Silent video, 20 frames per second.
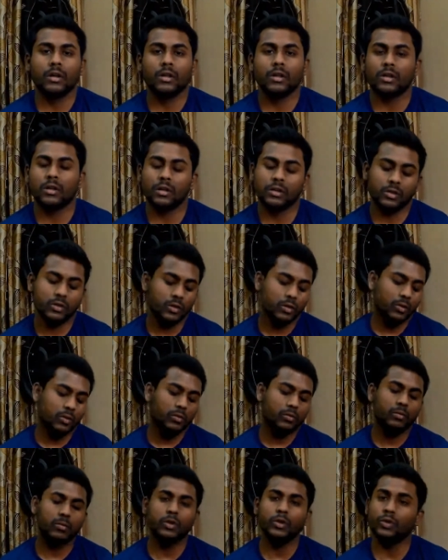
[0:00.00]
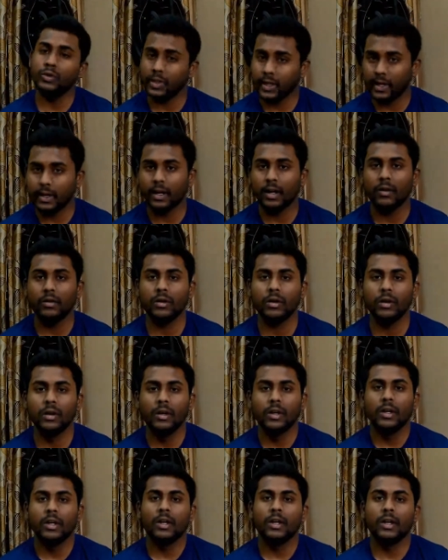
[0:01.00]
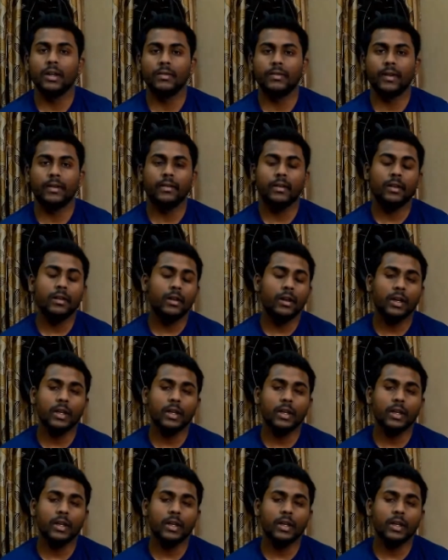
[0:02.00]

uh, so do check it out if any,